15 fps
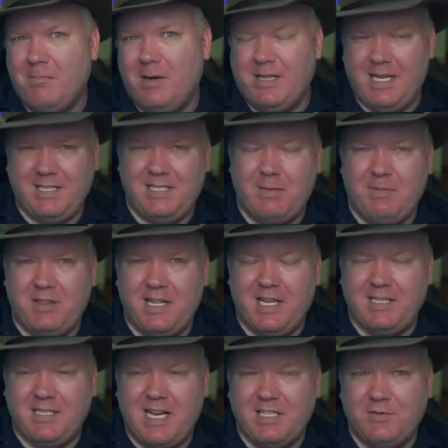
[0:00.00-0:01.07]
But they seem to
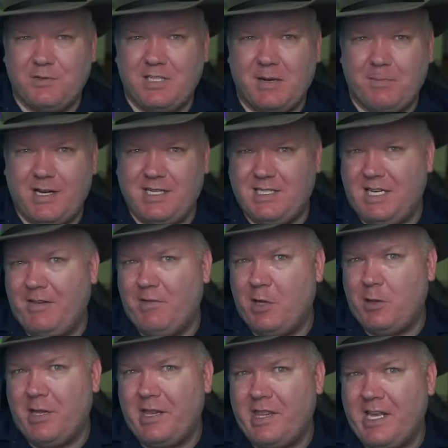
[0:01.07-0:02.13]
think it does for some reason,
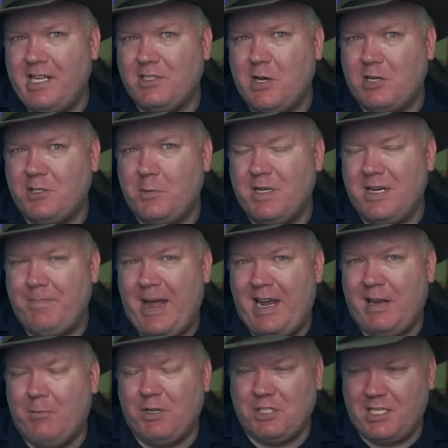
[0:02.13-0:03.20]
even though they think it's also
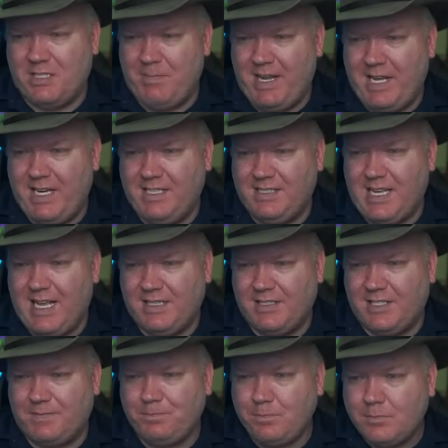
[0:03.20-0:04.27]
independent, which doesn't make any
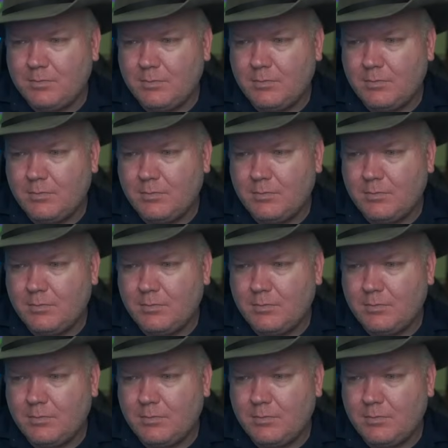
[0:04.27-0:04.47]
sense.